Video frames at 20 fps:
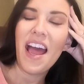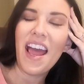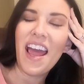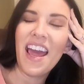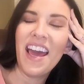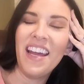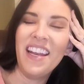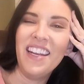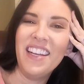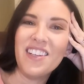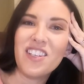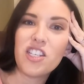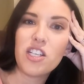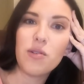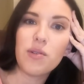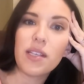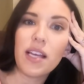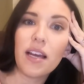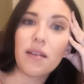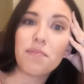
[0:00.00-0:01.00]
And she
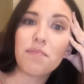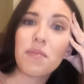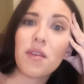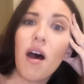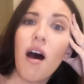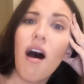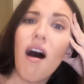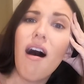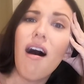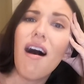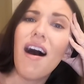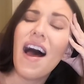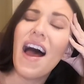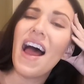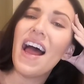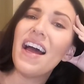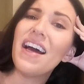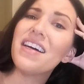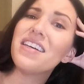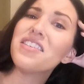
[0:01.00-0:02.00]
was like,
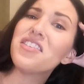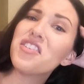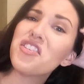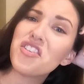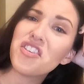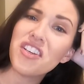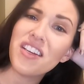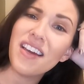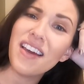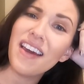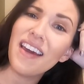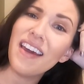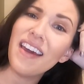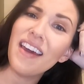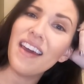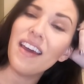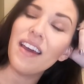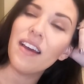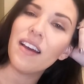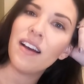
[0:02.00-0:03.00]
has
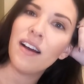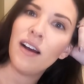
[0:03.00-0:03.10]
she?